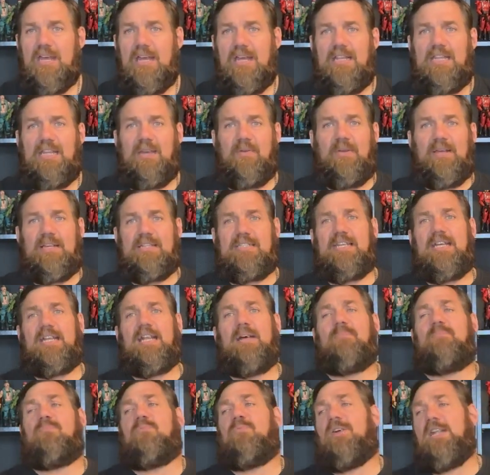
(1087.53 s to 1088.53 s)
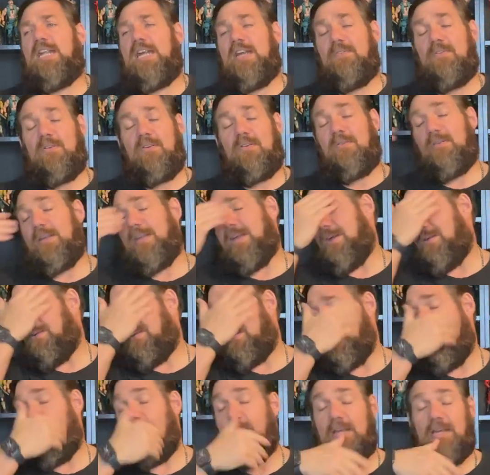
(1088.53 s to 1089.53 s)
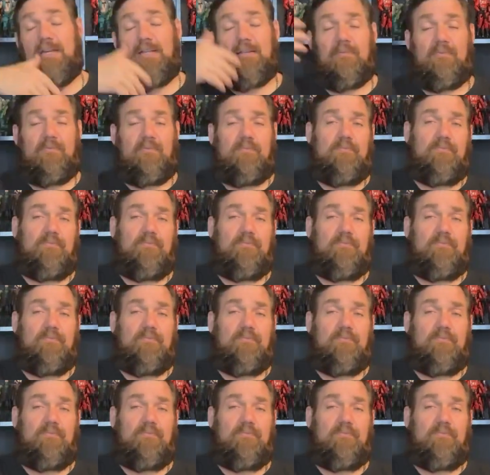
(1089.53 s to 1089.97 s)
Then we can set up whatever, Cody and